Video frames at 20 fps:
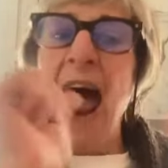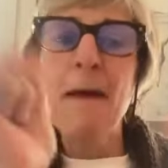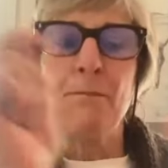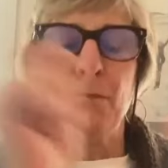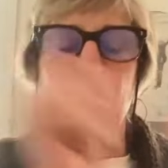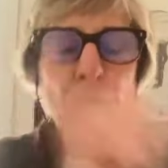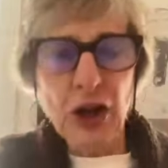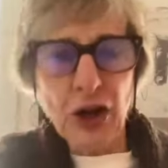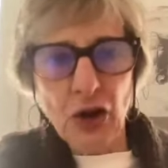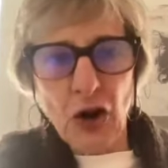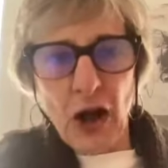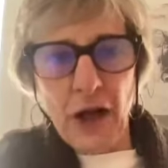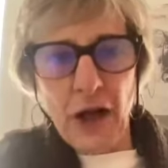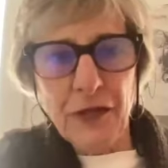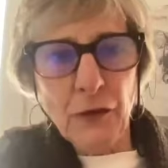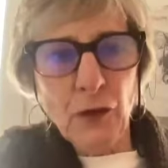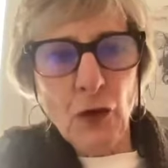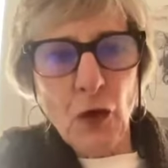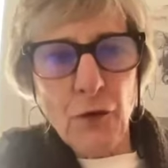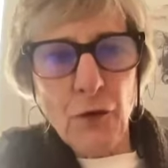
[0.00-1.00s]
and put it
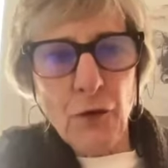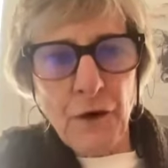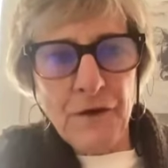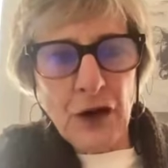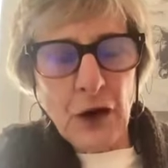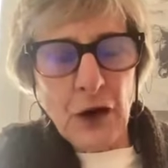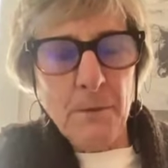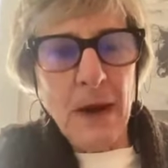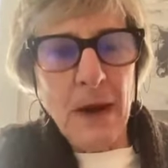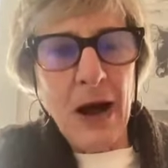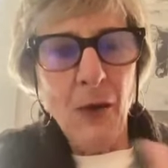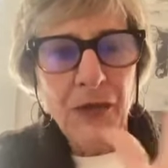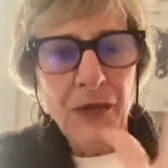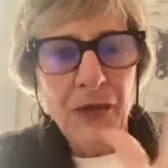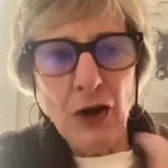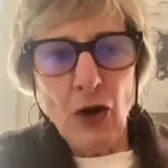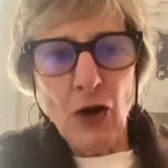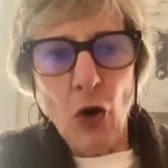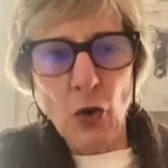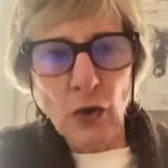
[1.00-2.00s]
on the roof of your
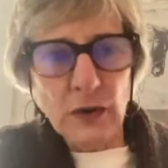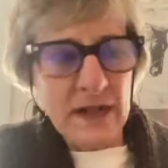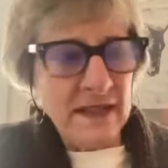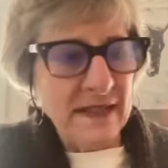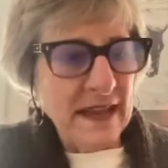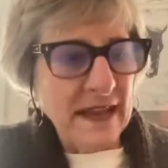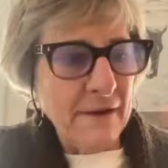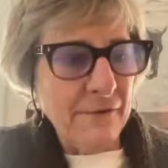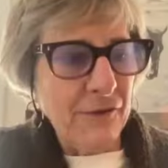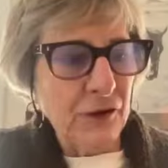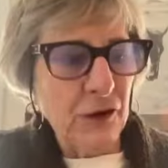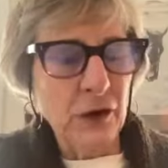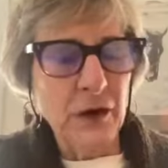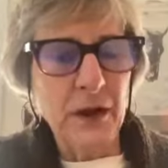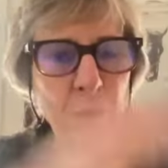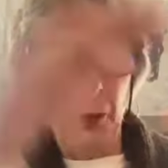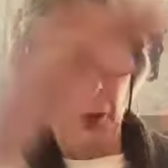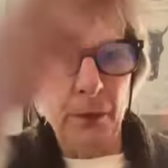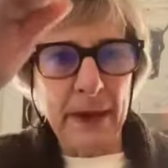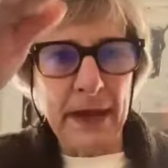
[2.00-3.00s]
mouth and hold it there for
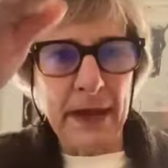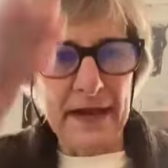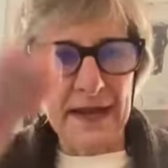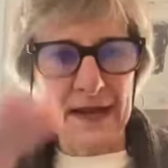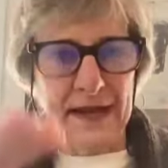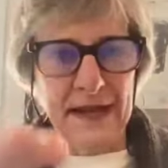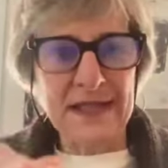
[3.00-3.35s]
a little bit.